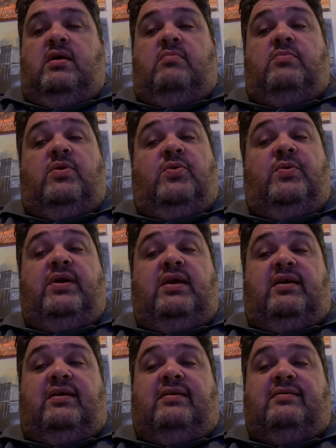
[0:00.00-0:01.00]
"But
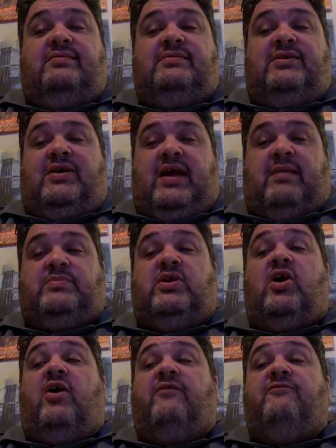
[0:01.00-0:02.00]
we, dear captain,
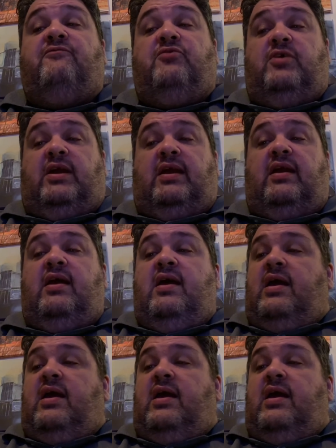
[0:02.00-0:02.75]
are free